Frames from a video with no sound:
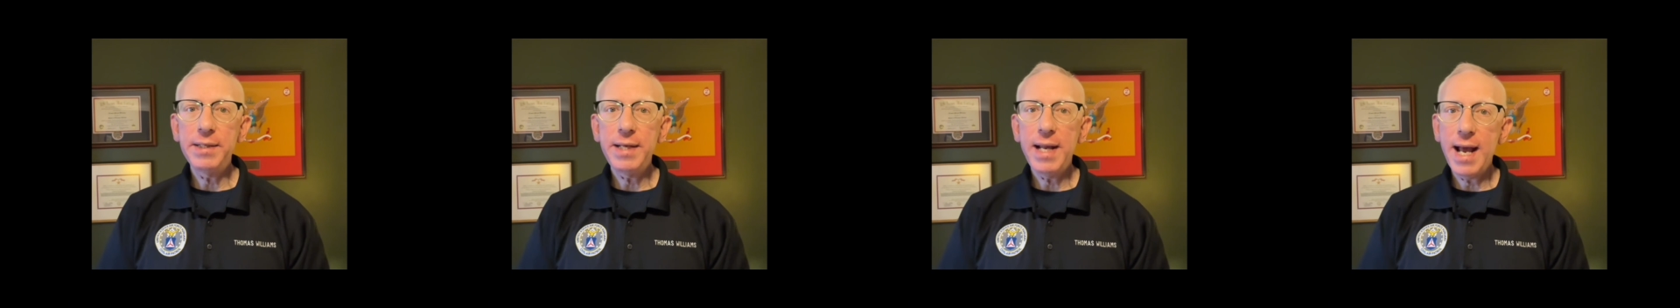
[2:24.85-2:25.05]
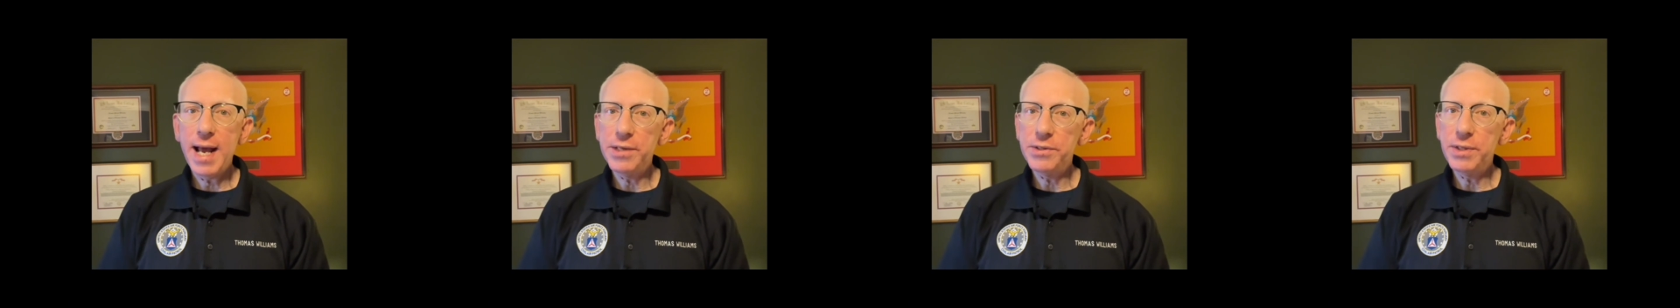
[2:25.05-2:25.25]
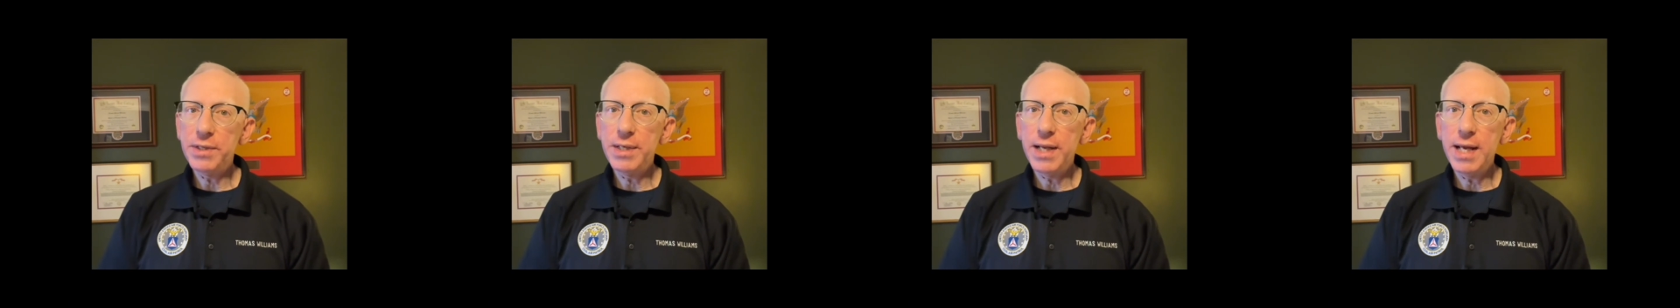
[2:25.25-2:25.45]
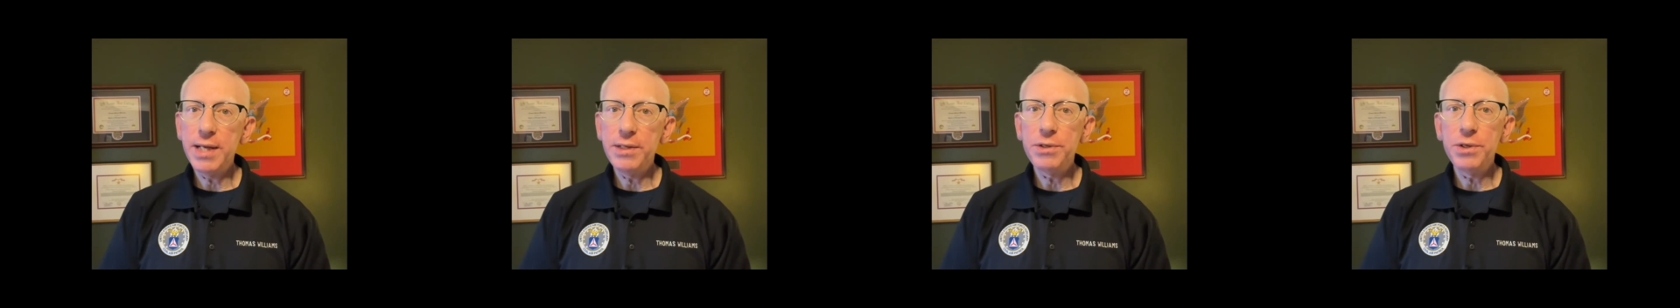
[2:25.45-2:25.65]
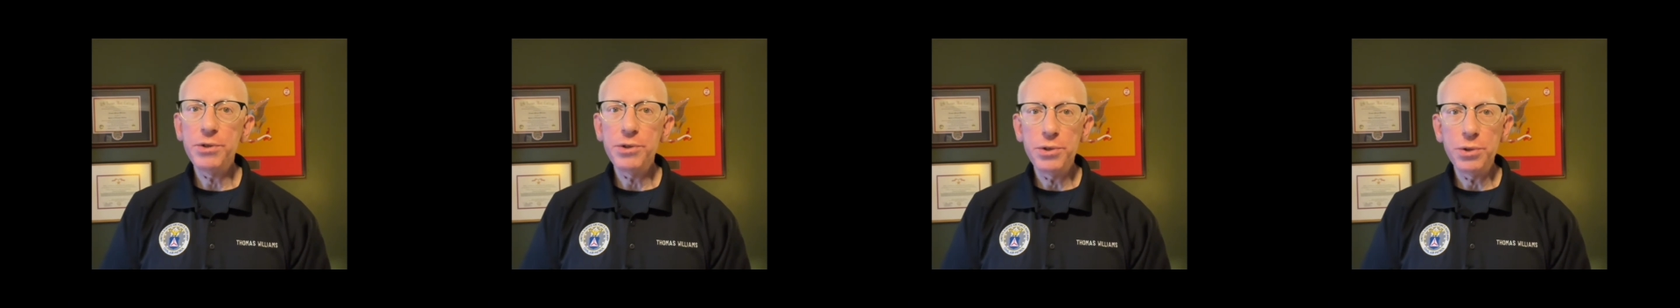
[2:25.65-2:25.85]
to hesitate
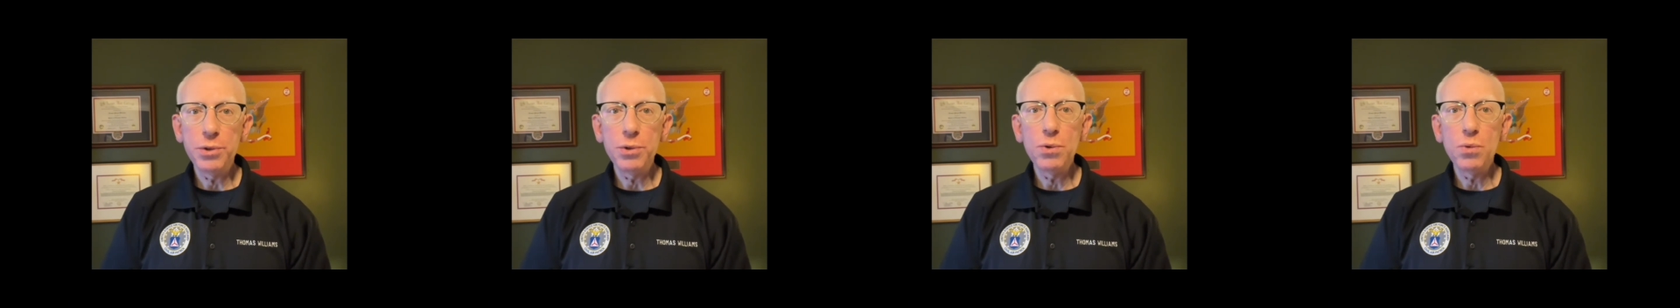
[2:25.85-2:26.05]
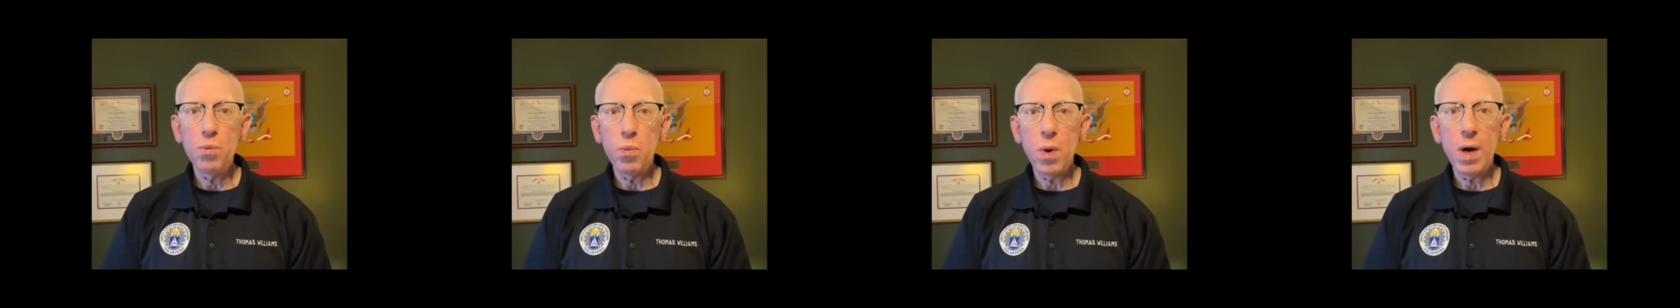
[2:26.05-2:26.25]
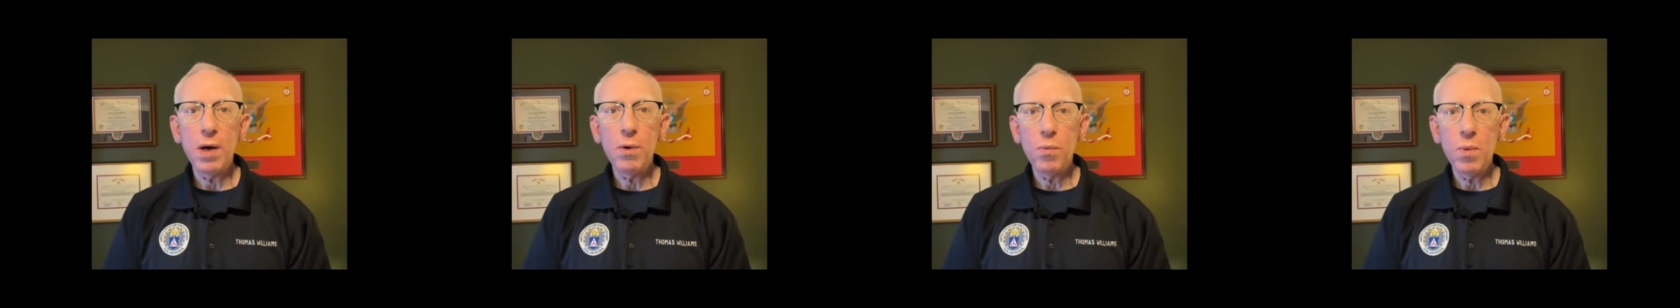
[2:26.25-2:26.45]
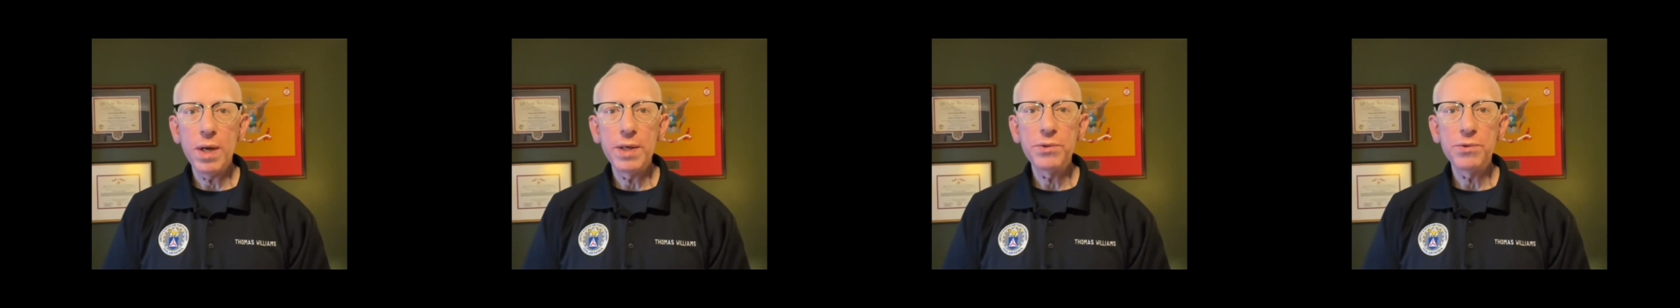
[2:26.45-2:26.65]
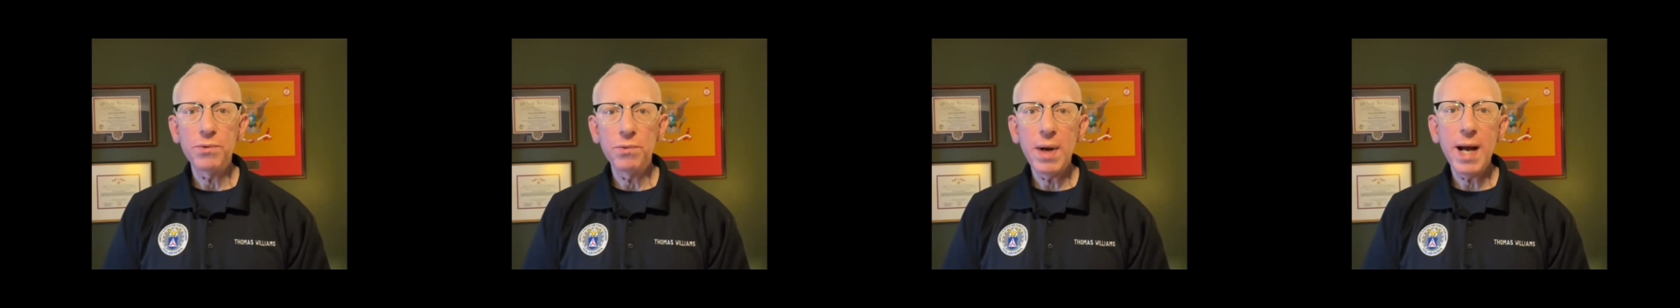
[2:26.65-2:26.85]
to do what
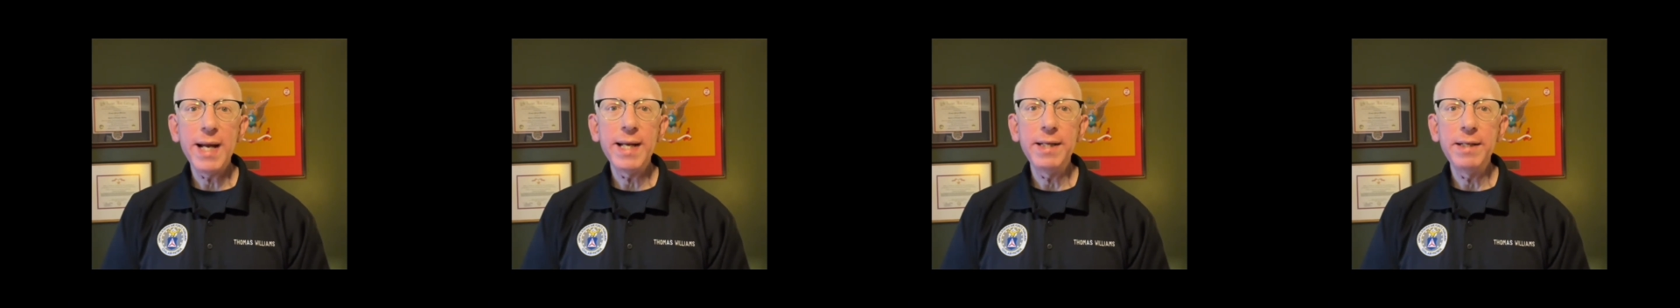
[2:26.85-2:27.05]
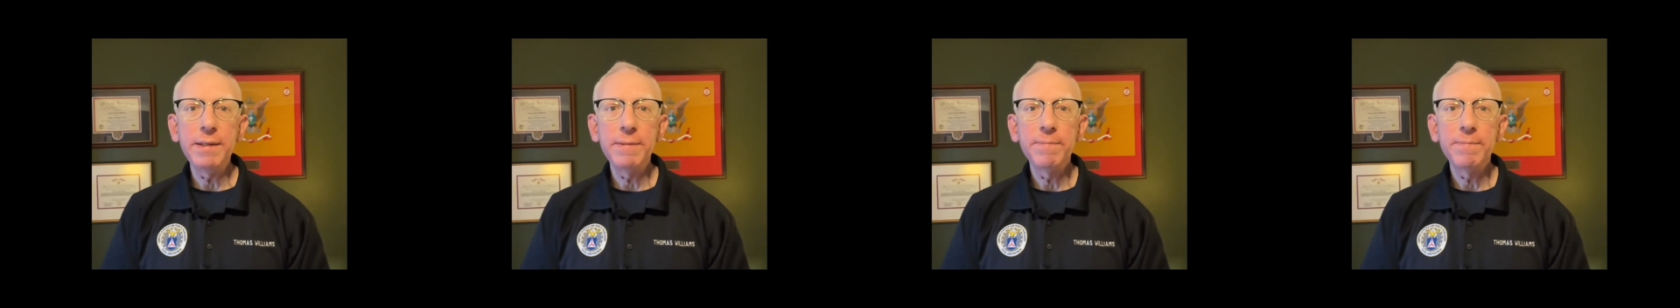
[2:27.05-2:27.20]
was right,